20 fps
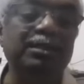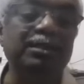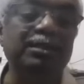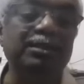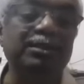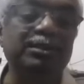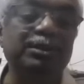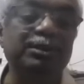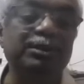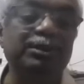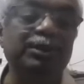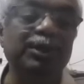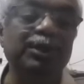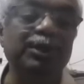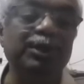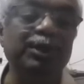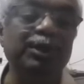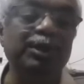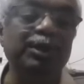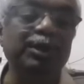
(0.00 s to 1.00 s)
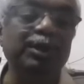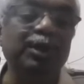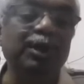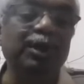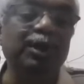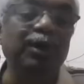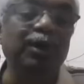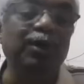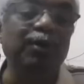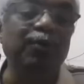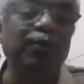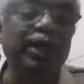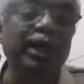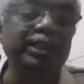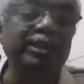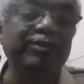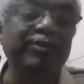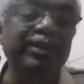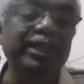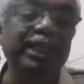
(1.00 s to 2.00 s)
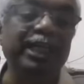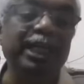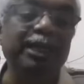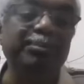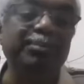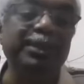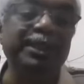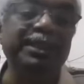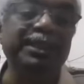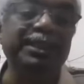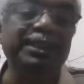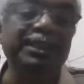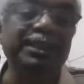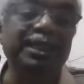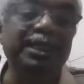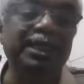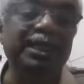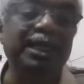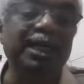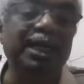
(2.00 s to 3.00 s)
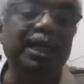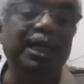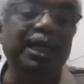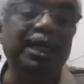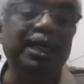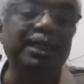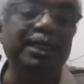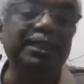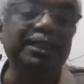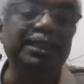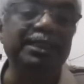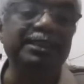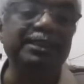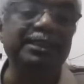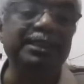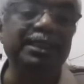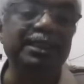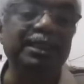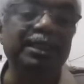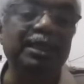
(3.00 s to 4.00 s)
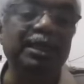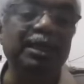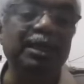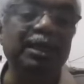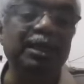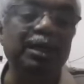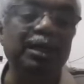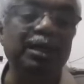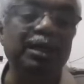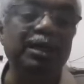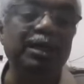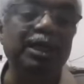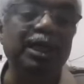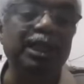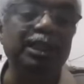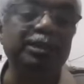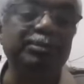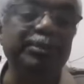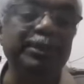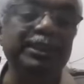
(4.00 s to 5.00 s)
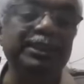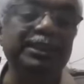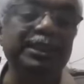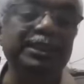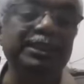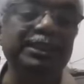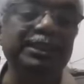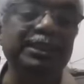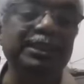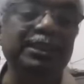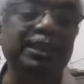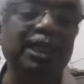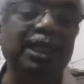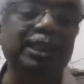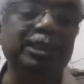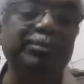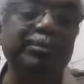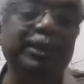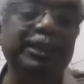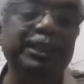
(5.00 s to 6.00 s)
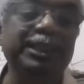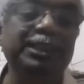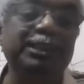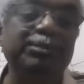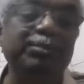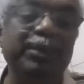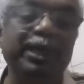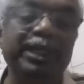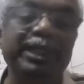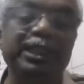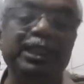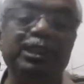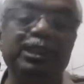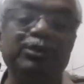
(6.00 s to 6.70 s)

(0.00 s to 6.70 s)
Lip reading: So what will happen? This cos pi, since cos pi is minus